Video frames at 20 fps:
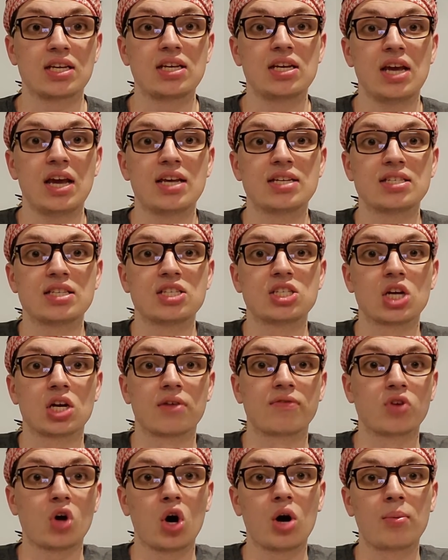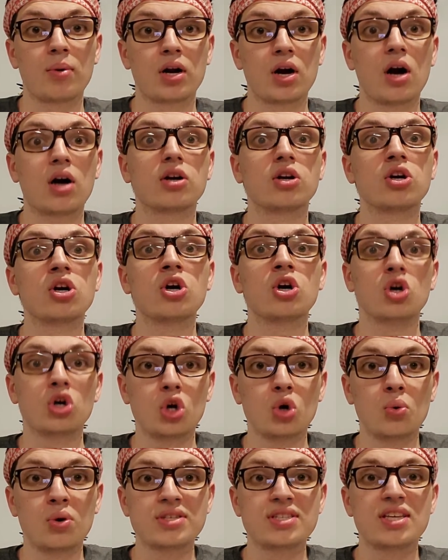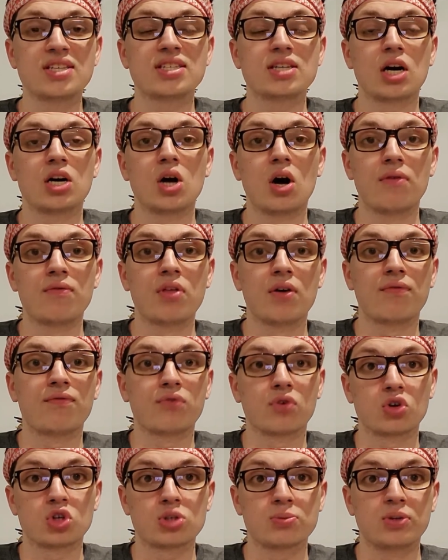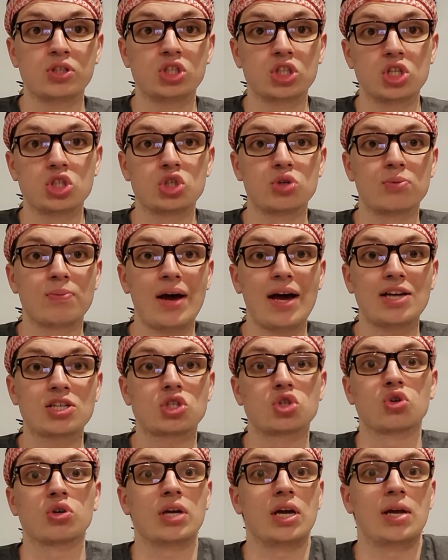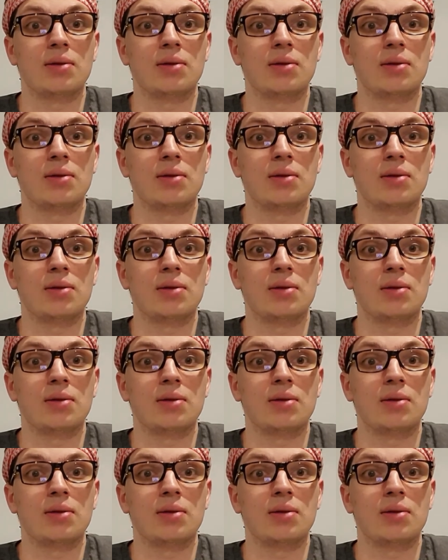He is the son of Garmadon, who is the son of the first ninjutsu master.